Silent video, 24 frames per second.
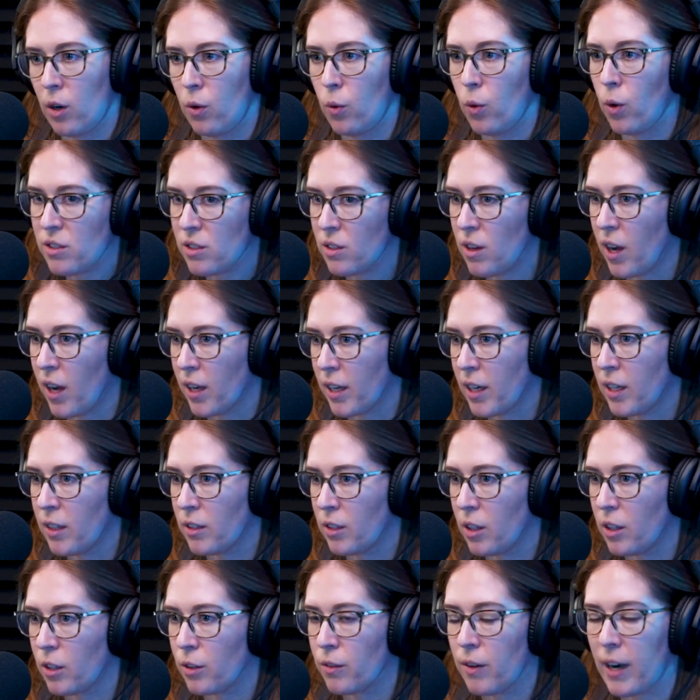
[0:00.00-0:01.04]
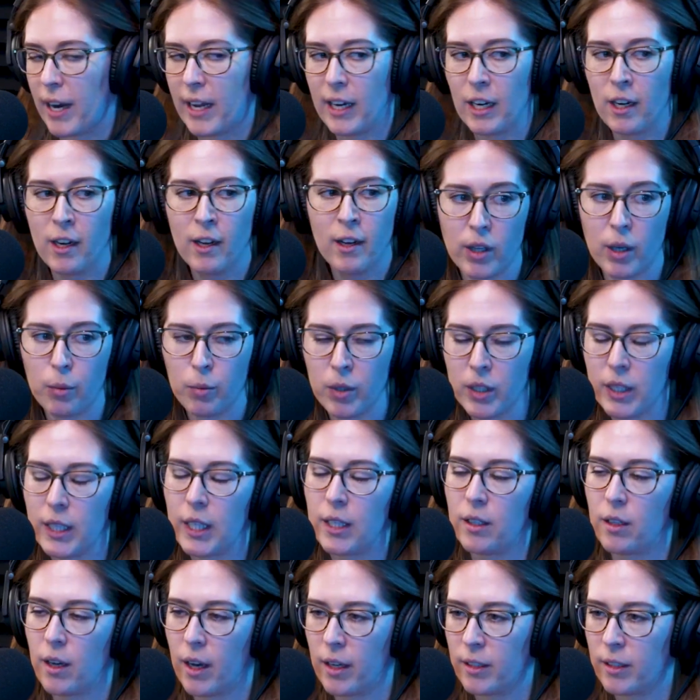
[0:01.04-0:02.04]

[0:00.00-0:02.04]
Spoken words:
It's just not going to look right. So they really